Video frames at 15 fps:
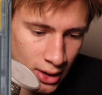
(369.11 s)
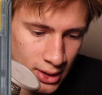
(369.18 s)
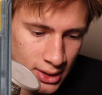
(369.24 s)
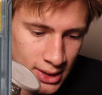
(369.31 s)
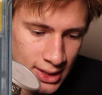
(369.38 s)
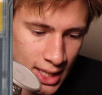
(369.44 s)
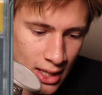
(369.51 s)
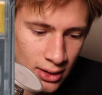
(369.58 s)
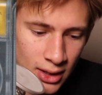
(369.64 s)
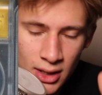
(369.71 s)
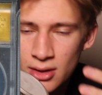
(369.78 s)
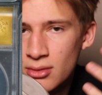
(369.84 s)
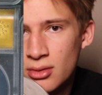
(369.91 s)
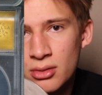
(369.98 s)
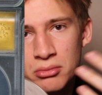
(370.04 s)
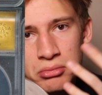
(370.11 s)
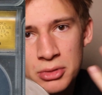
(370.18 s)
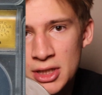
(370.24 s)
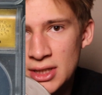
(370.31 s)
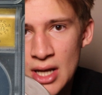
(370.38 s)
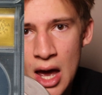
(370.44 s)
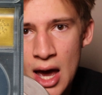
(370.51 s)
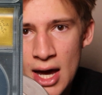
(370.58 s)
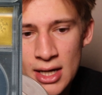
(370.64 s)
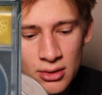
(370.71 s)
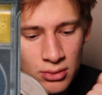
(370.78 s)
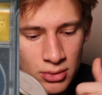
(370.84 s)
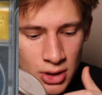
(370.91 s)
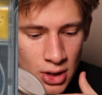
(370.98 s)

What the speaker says: Stella design,